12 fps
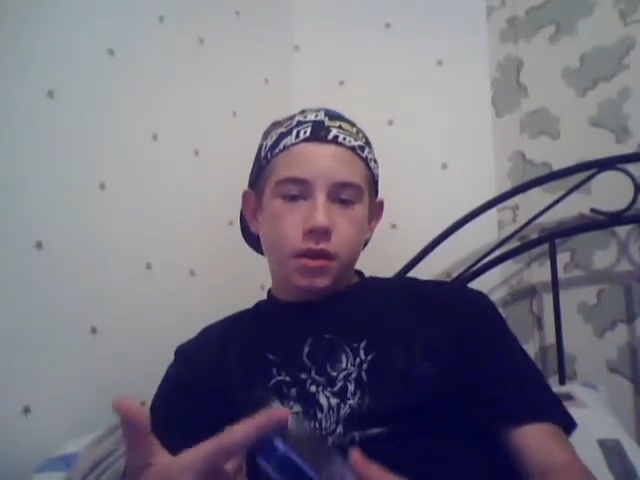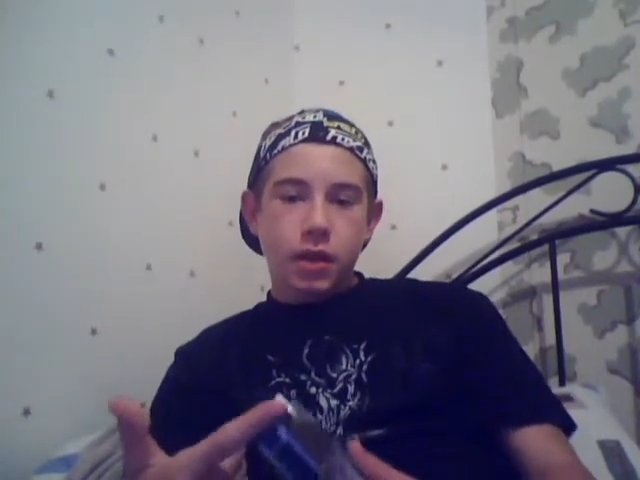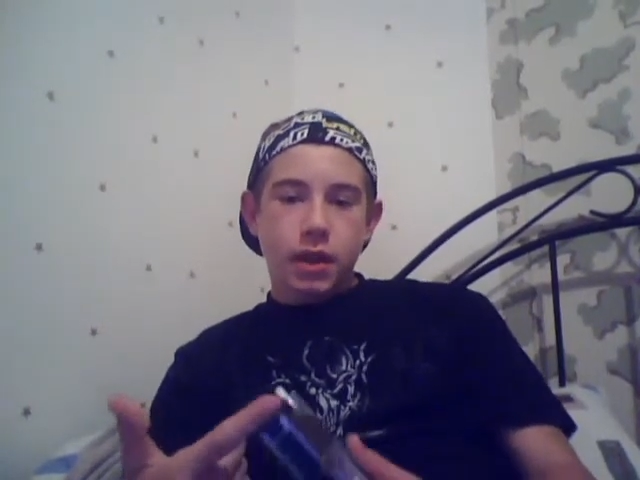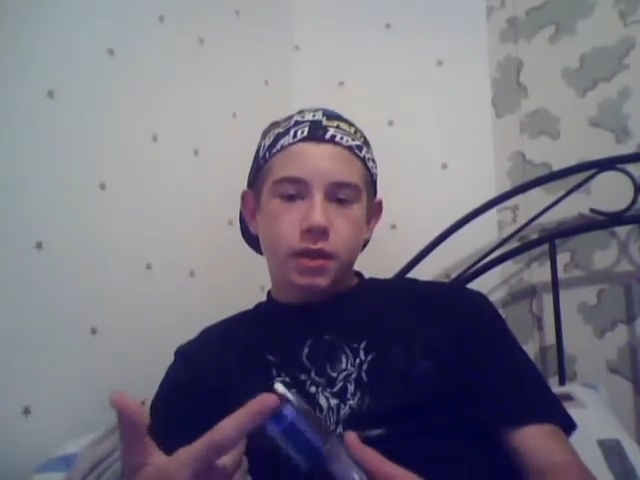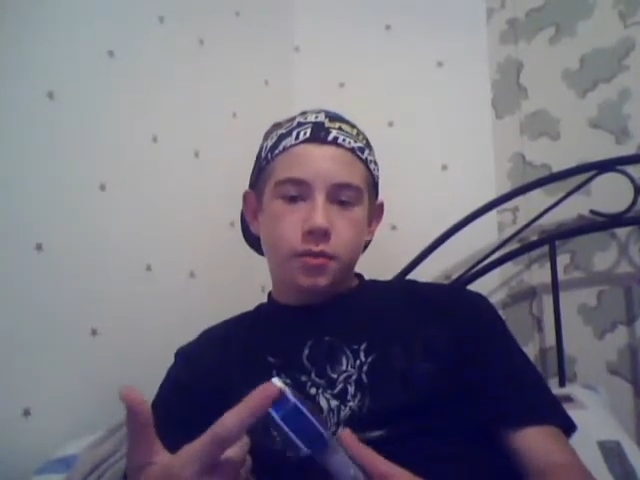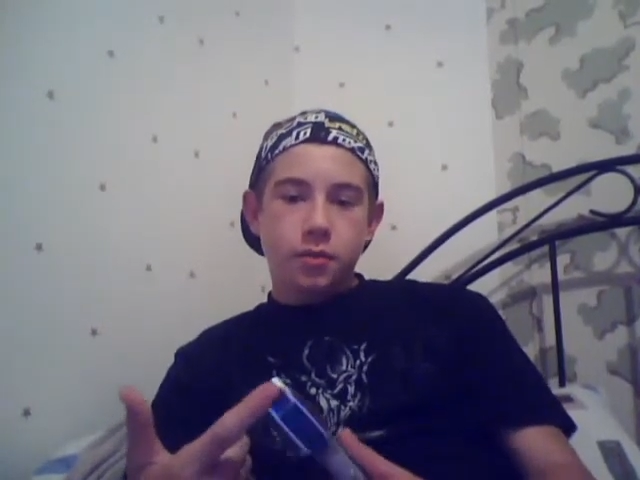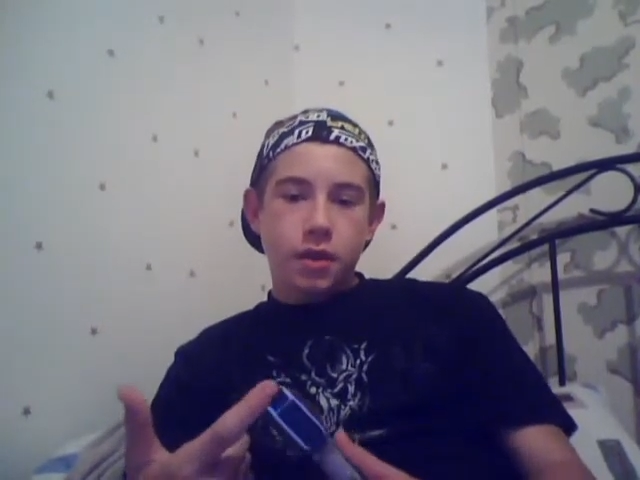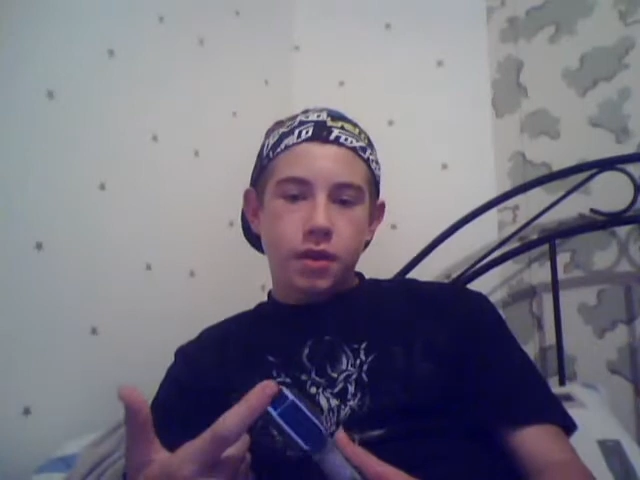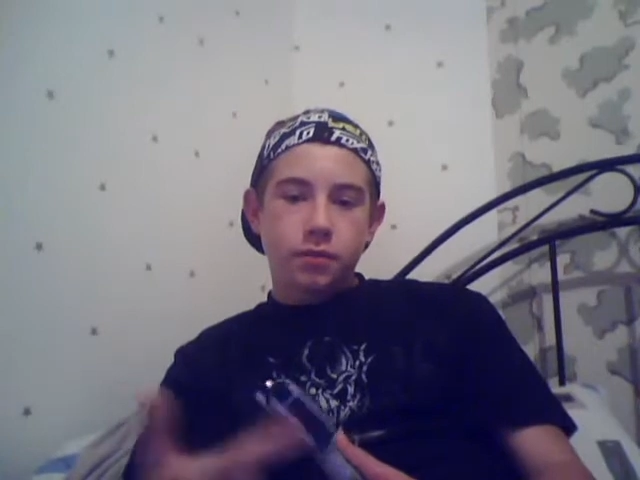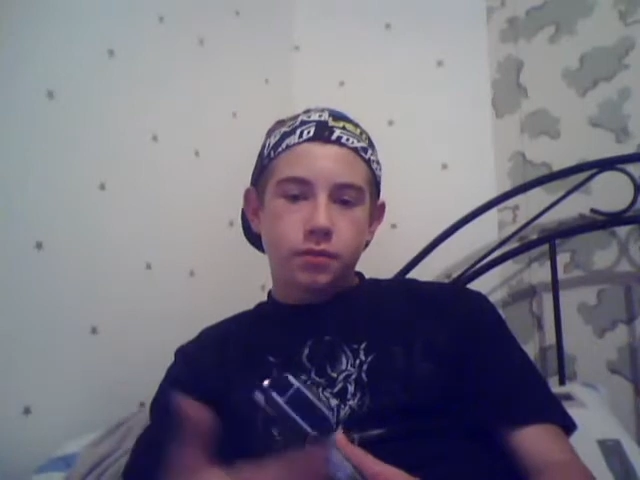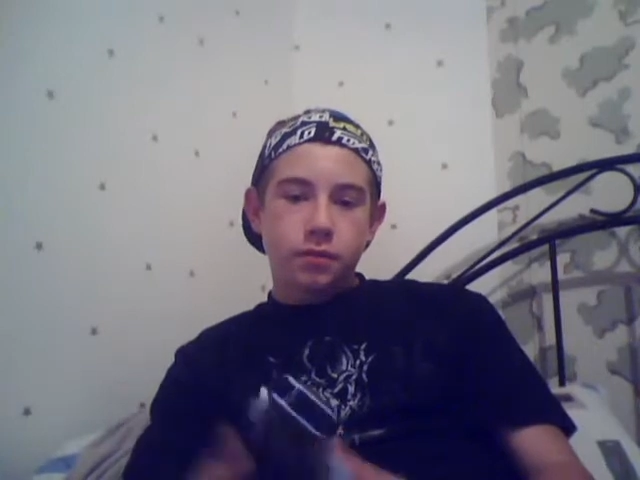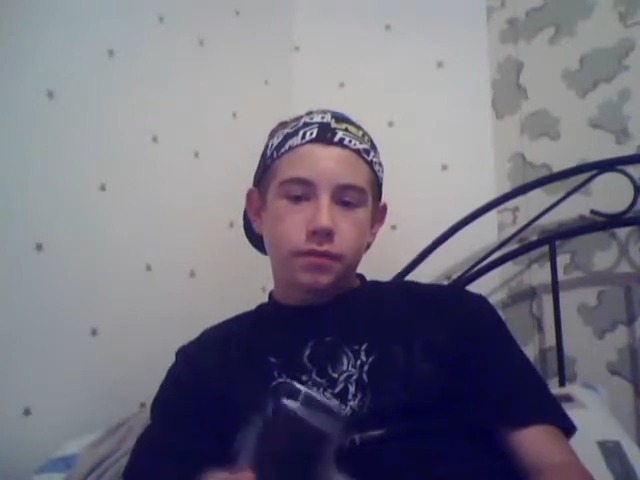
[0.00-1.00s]
Plan your
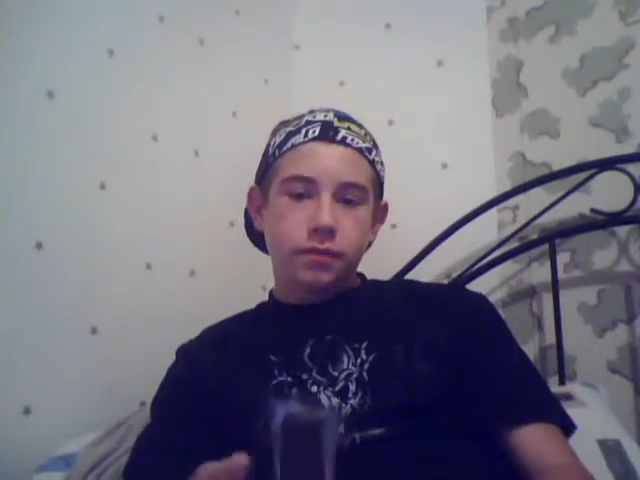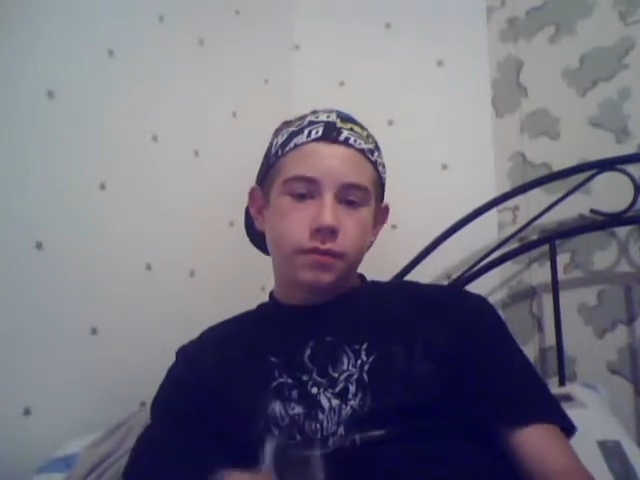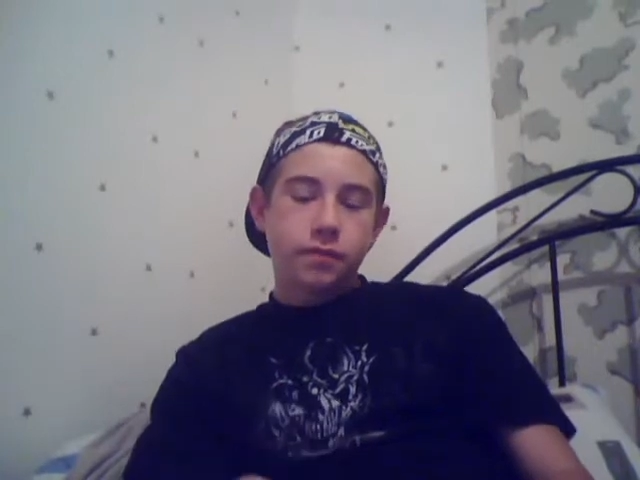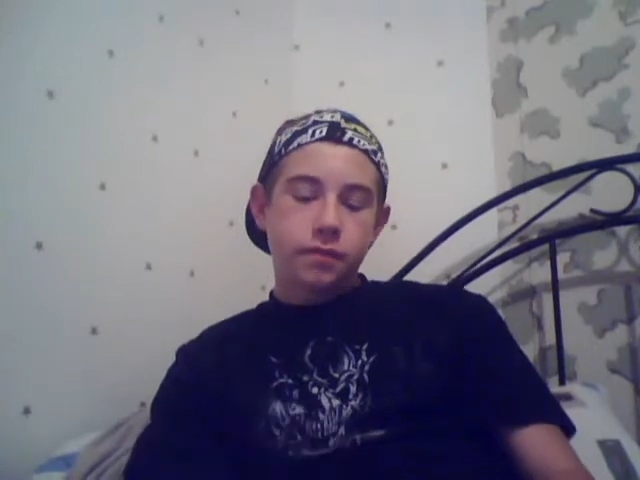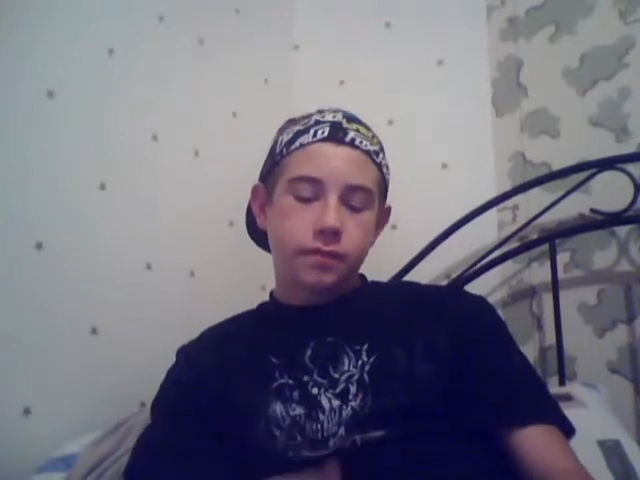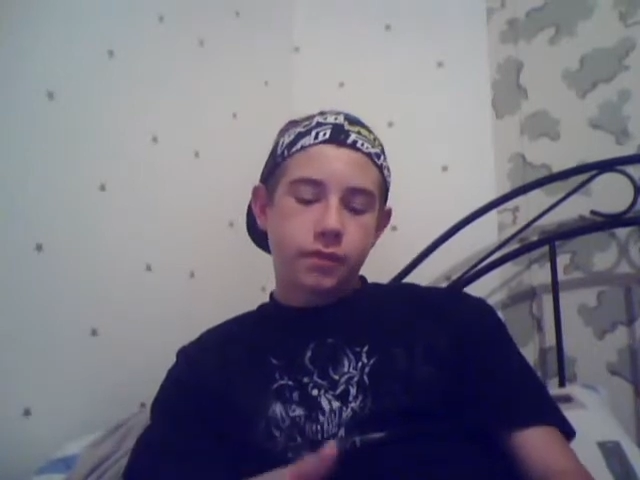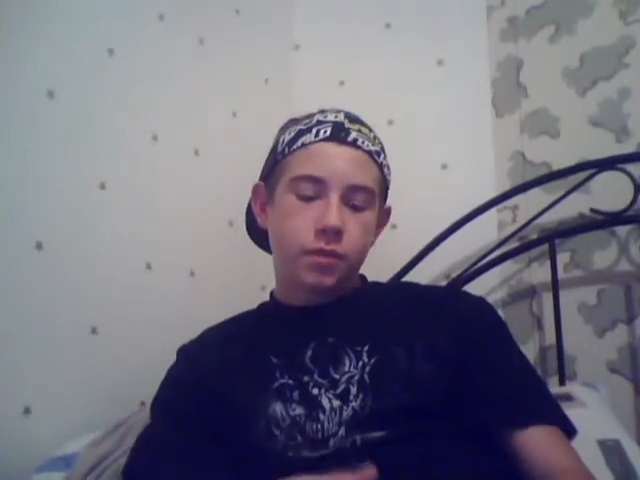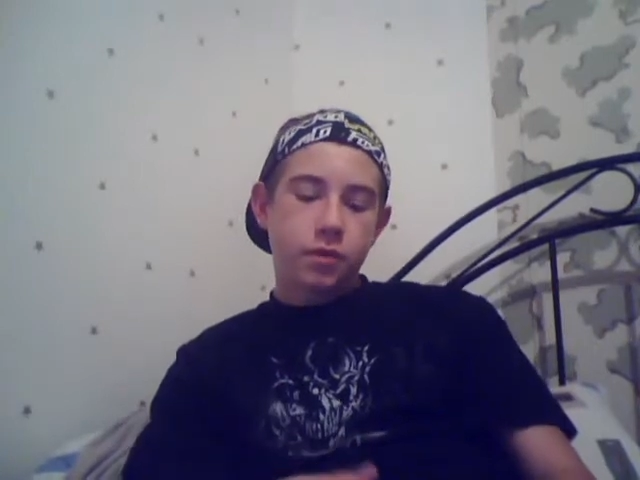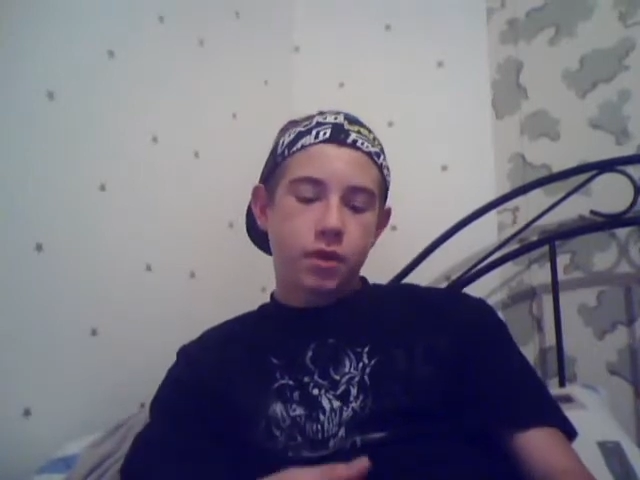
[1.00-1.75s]
mount if you